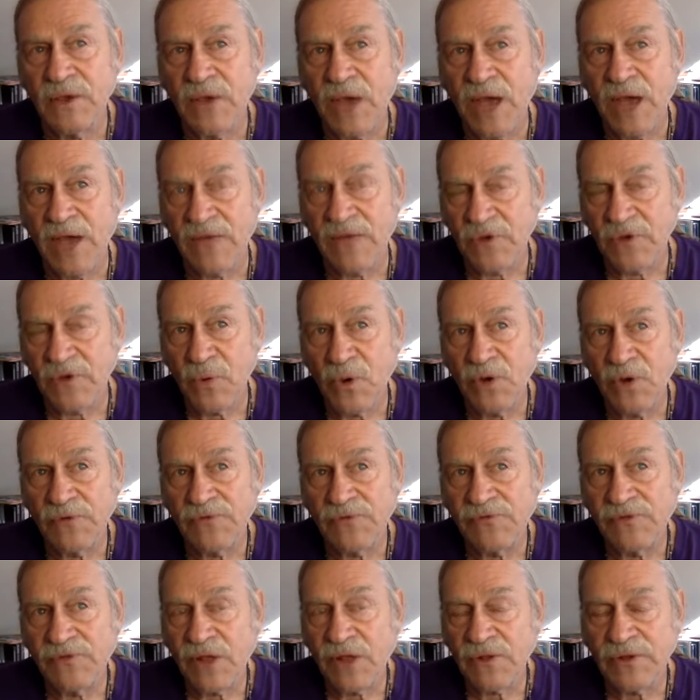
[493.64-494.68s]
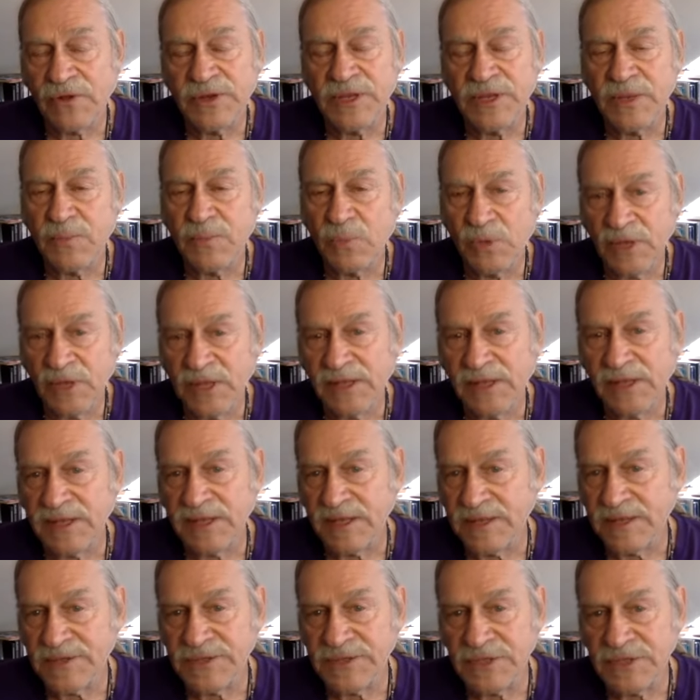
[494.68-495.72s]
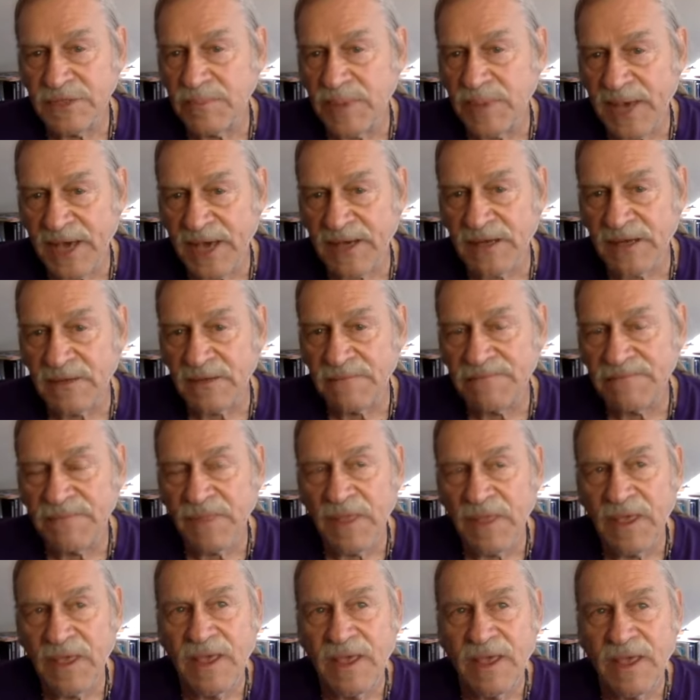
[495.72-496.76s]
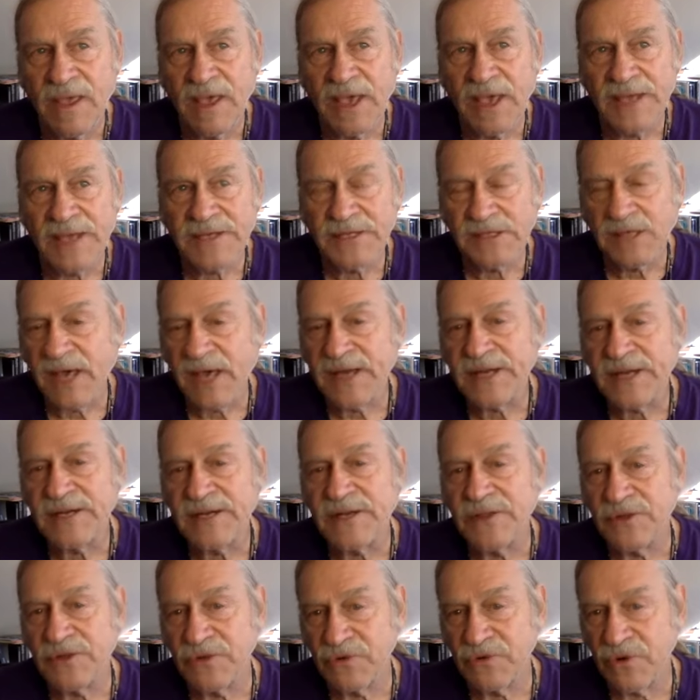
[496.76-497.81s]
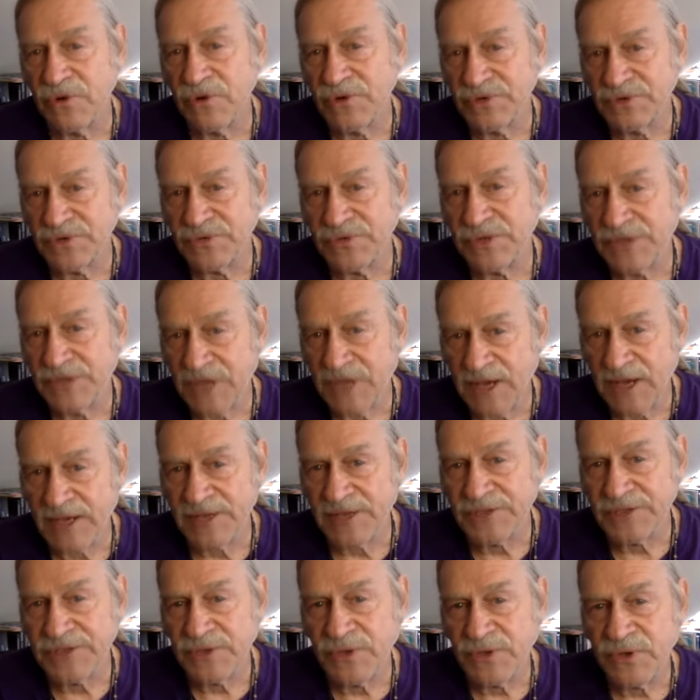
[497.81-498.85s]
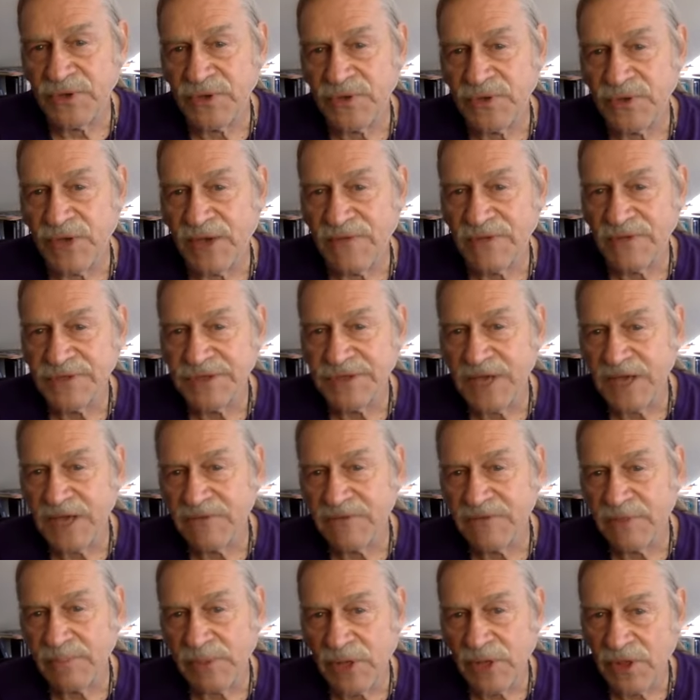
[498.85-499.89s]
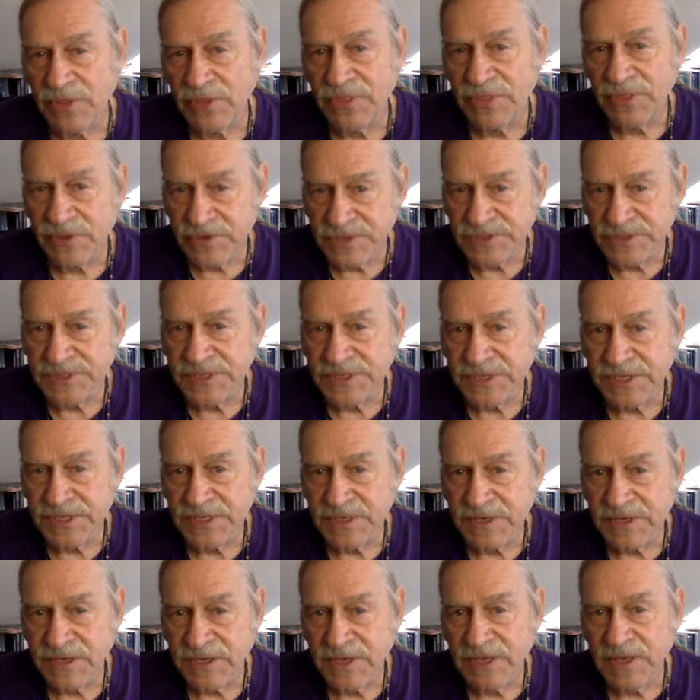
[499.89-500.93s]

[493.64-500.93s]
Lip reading: I have a quote, followed him willingly into the battle and delighted in the groans of the dying. So you have this kind of a bloodthirsty,